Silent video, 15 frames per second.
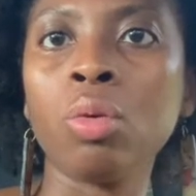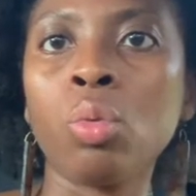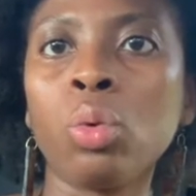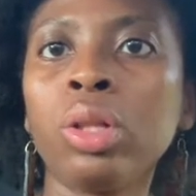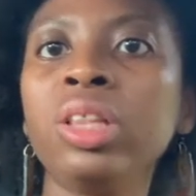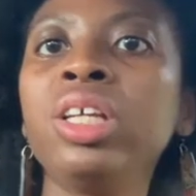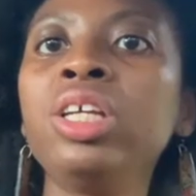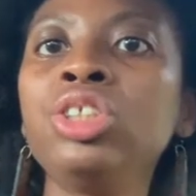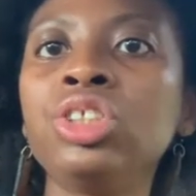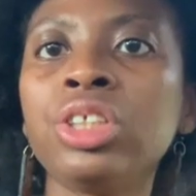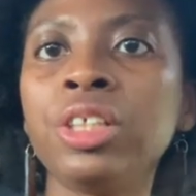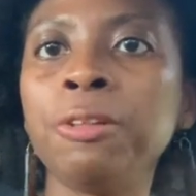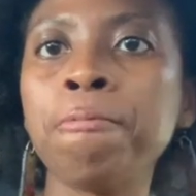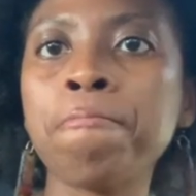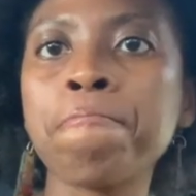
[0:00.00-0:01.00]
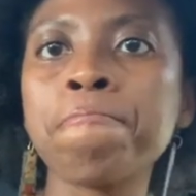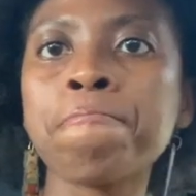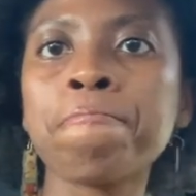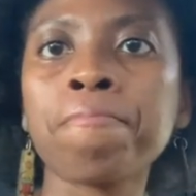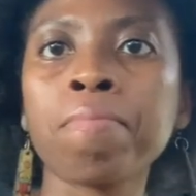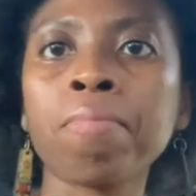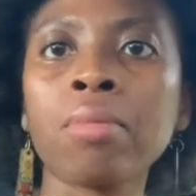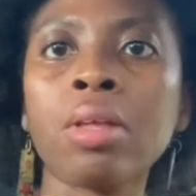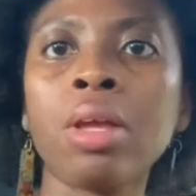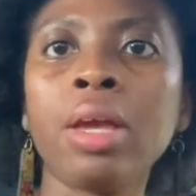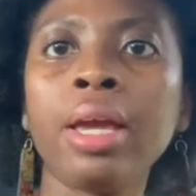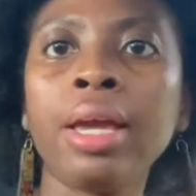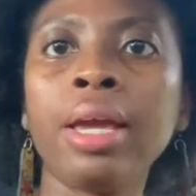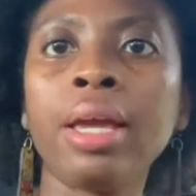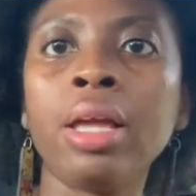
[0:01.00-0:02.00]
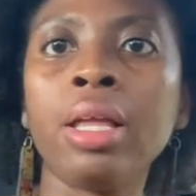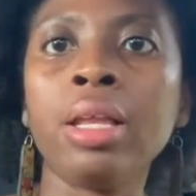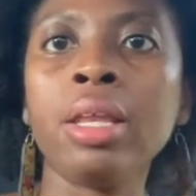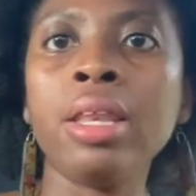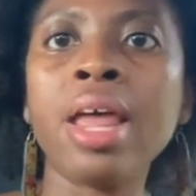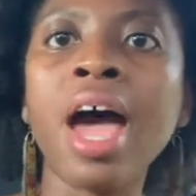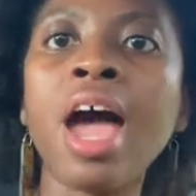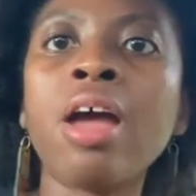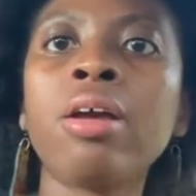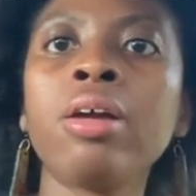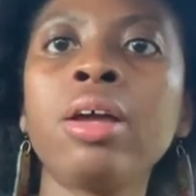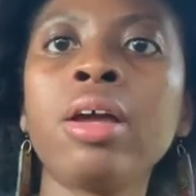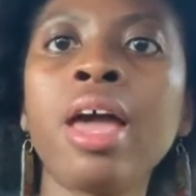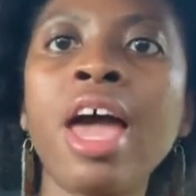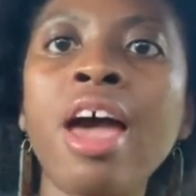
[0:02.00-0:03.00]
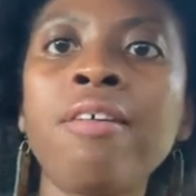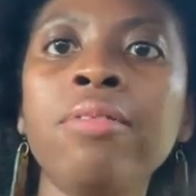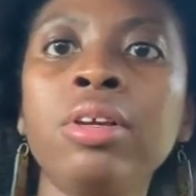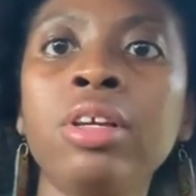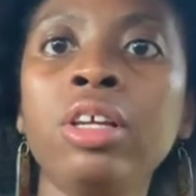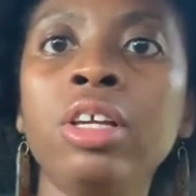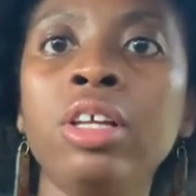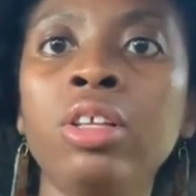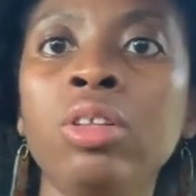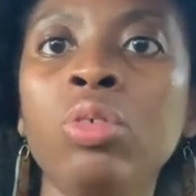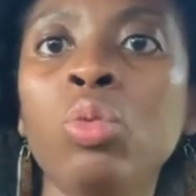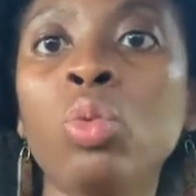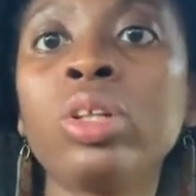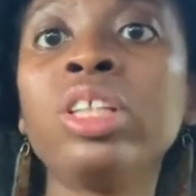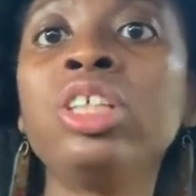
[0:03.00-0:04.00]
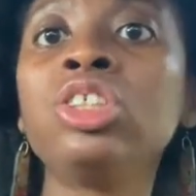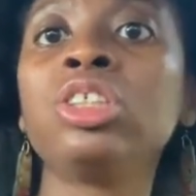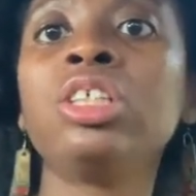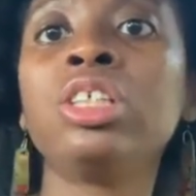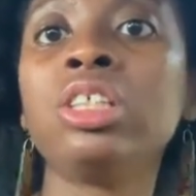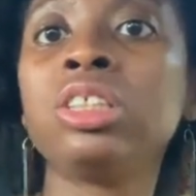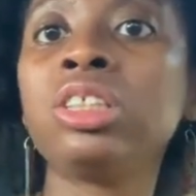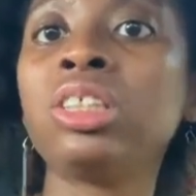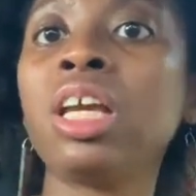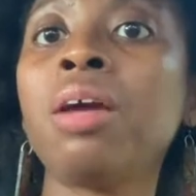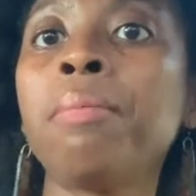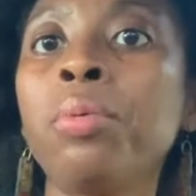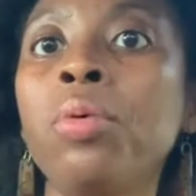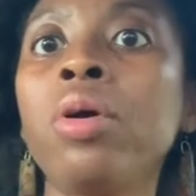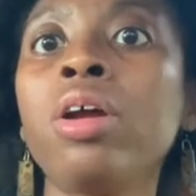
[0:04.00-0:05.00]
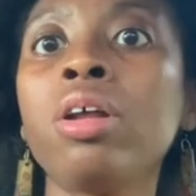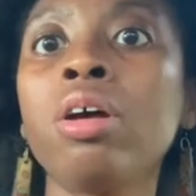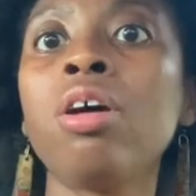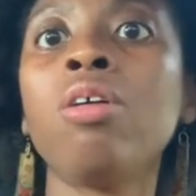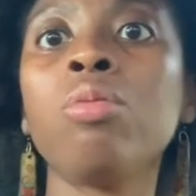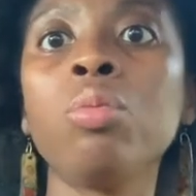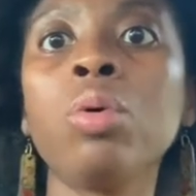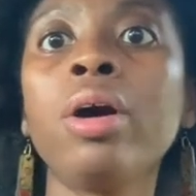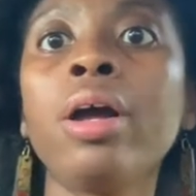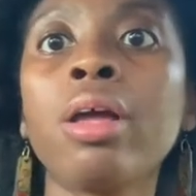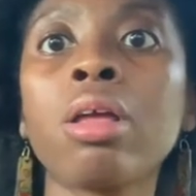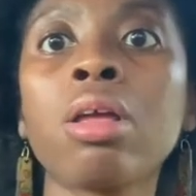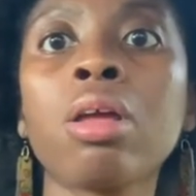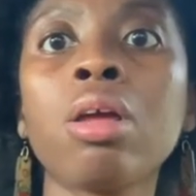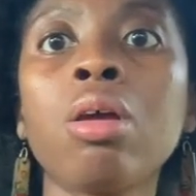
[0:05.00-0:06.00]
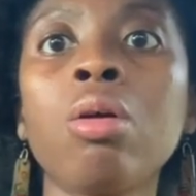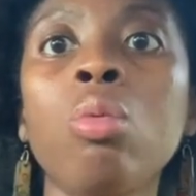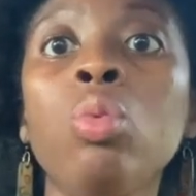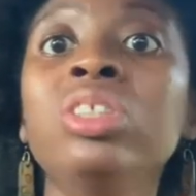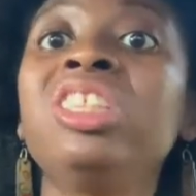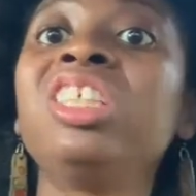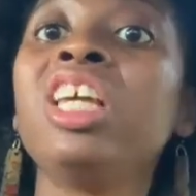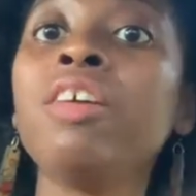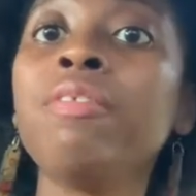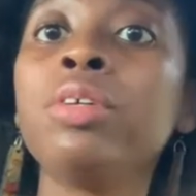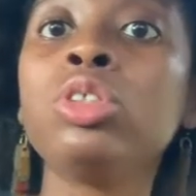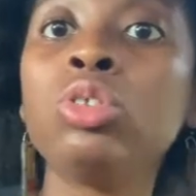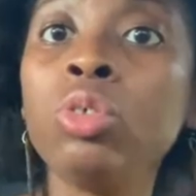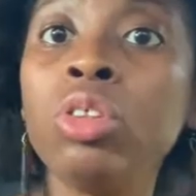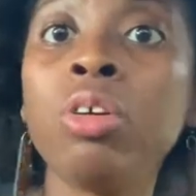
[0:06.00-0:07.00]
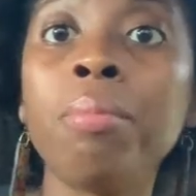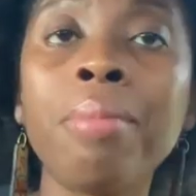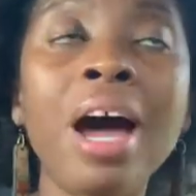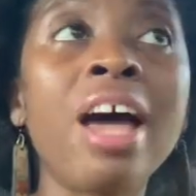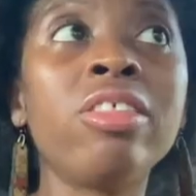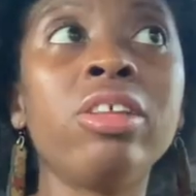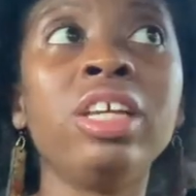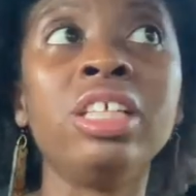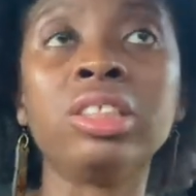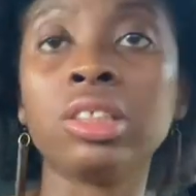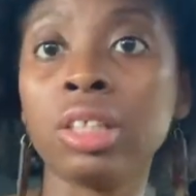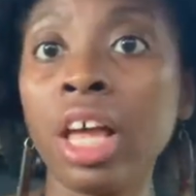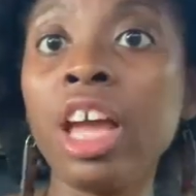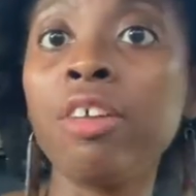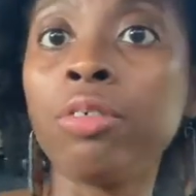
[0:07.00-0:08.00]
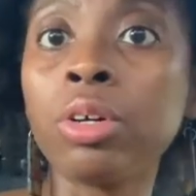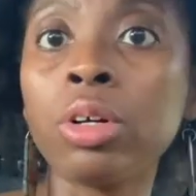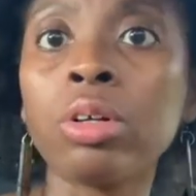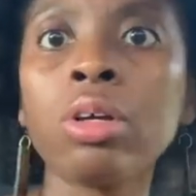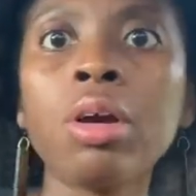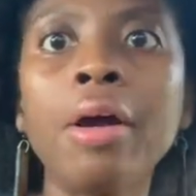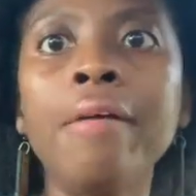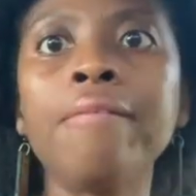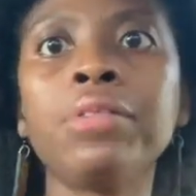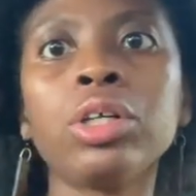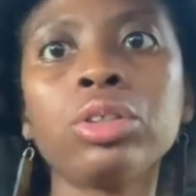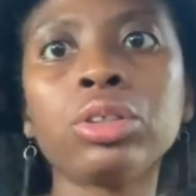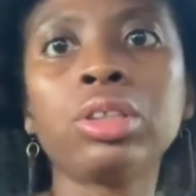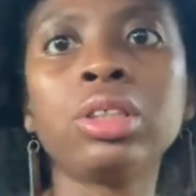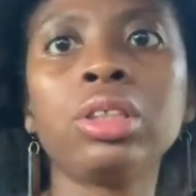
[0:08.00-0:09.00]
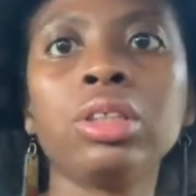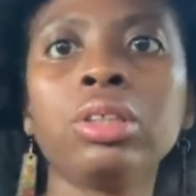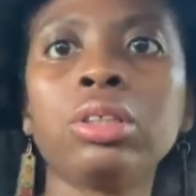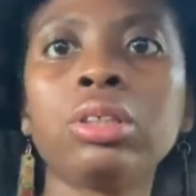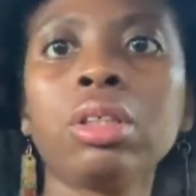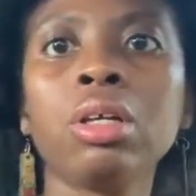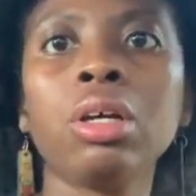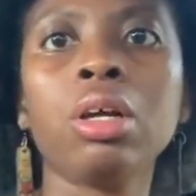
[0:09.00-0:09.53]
religion and not having in religion in the standpoint of what was given to them by the enslaver versus,